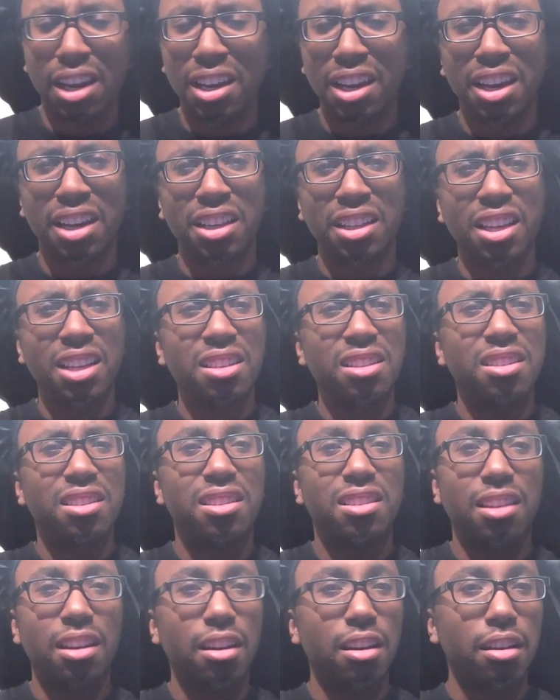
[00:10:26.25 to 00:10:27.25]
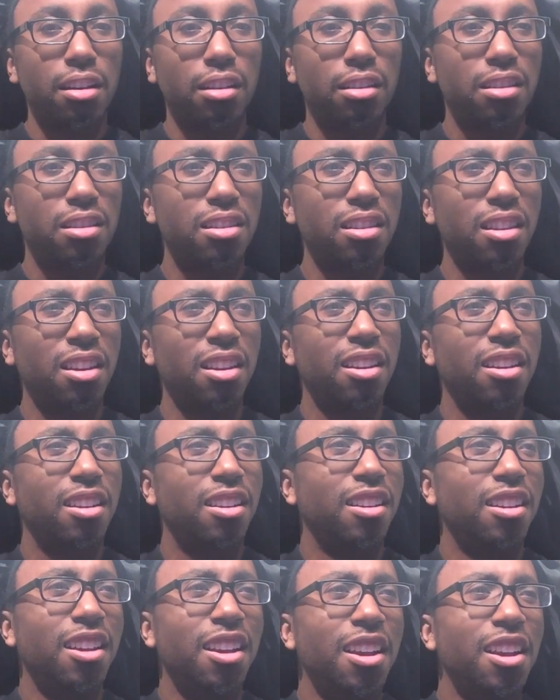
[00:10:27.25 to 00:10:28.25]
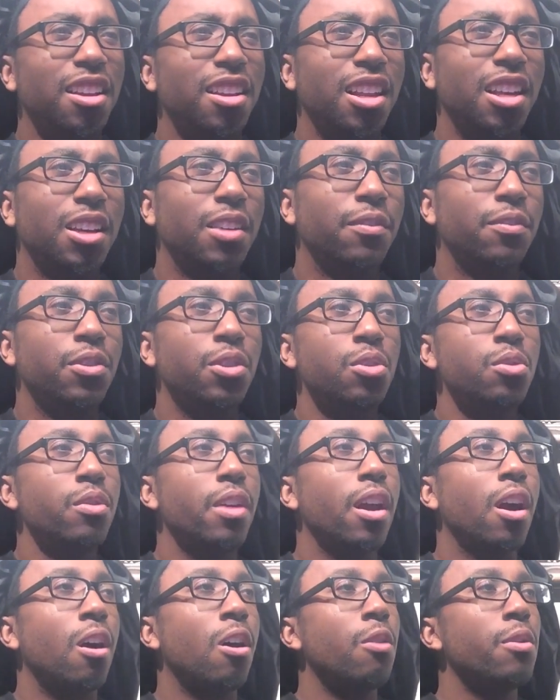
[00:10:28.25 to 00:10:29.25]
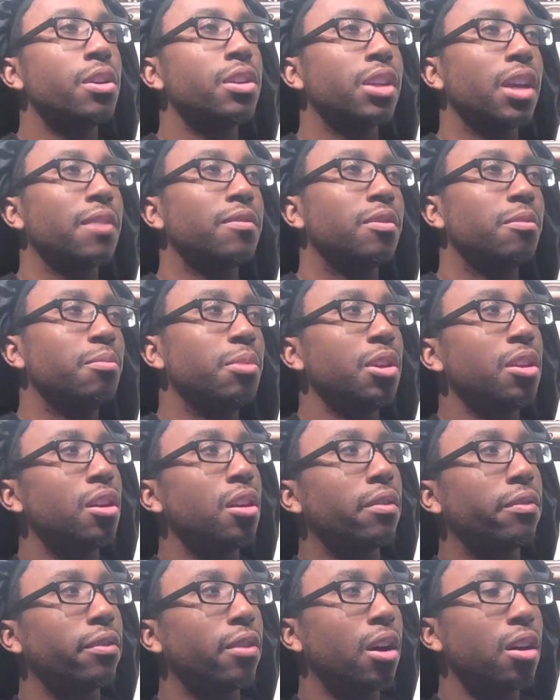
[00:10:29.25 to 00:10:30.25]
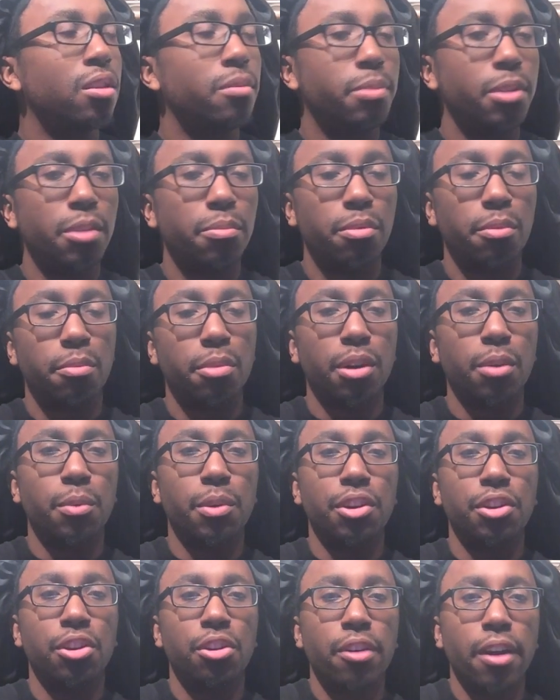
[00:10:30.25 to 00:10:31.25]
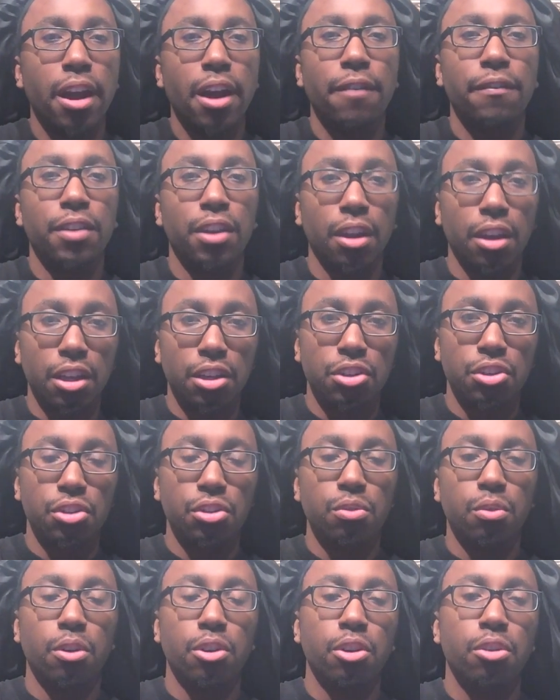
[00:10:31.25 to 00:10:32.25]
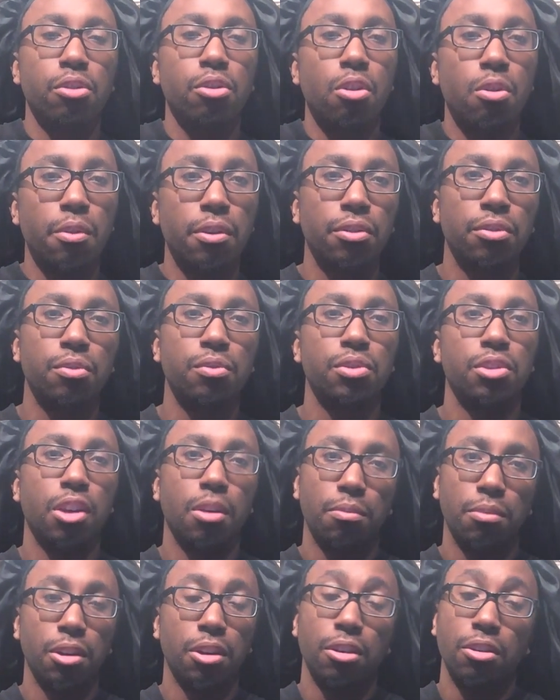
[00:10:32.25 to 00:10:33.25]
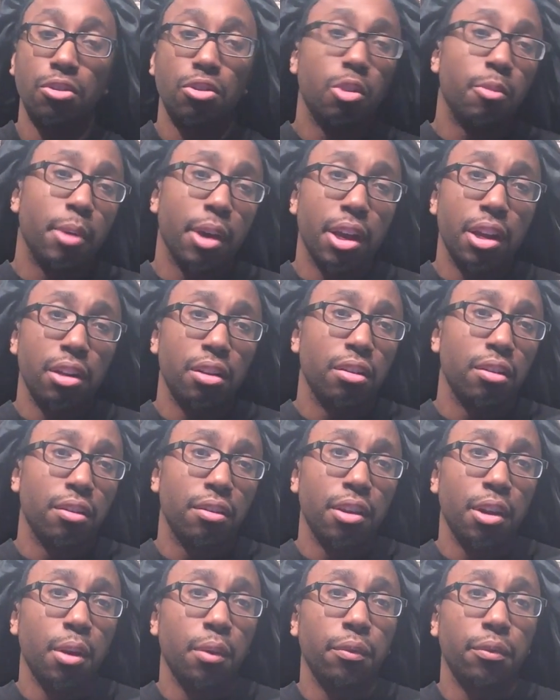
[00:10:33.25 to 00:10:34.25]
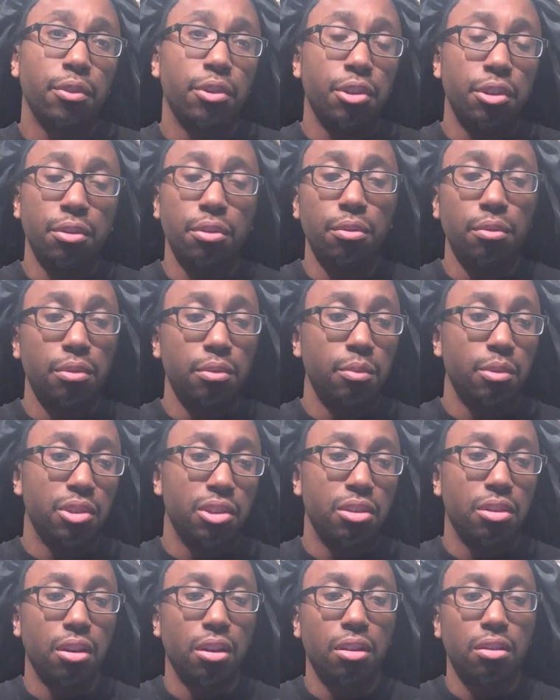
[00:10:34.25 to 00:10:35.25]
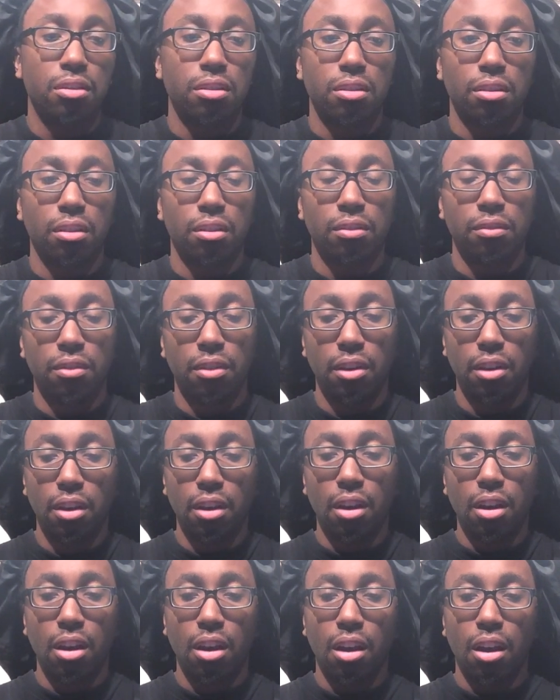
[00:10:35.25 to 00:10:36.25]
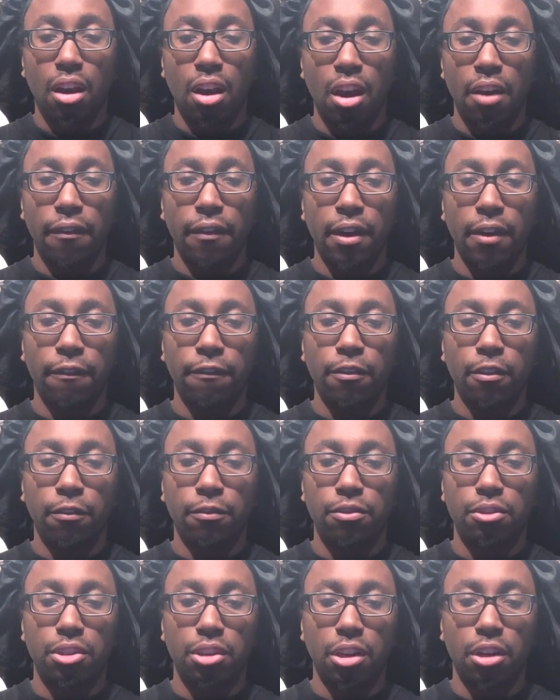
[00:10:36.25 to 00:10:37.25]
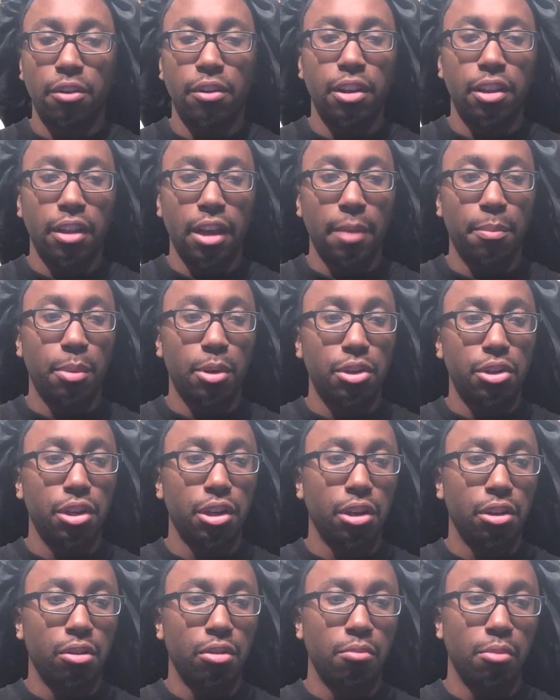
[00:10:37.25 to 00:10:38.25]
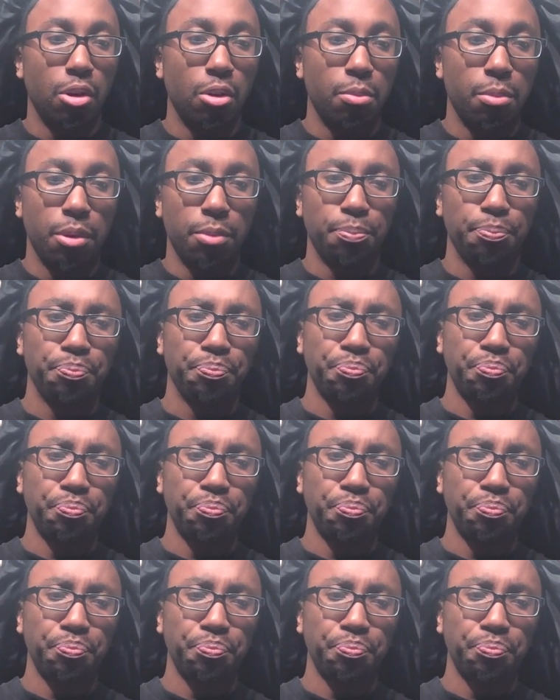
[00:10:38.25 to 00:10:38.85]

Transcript: Like that sucks. Like if you always have to be there for other people, but when you're having an issue or you're going through something, there's nobody there for you, which sucks. So I felt for Sarah in that particular moment.